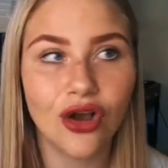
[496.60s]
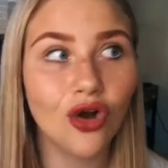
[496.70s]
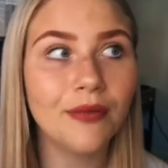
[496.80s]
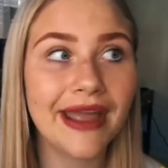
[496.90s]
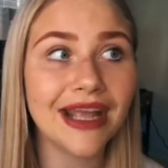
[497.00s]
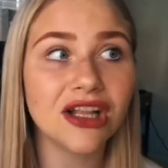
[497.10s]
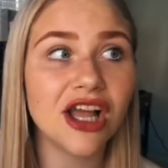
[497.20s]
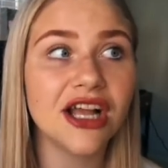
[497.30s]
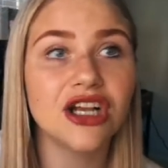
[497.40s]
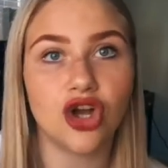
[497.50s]
Or make it
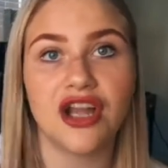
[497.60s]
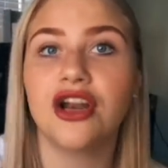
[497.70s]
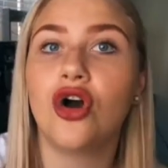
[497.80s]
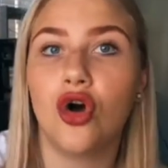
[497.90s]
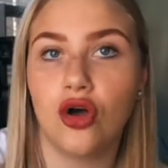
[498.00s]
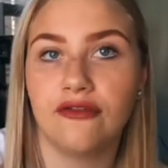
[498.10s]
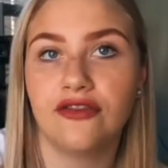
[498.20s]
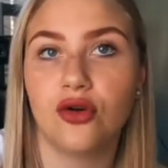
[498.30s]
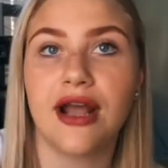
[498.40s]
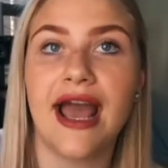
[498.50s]
like a 9.5 or an